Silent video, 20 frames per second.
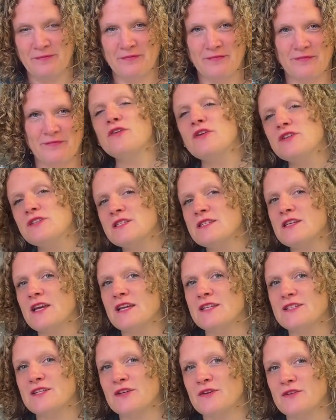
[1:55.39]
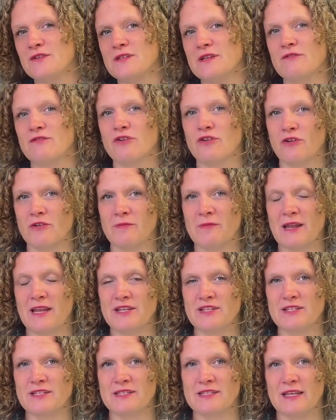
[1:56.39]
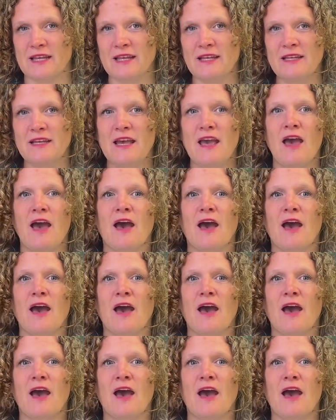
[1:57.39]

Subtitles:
If you decide to use a recruitment agency,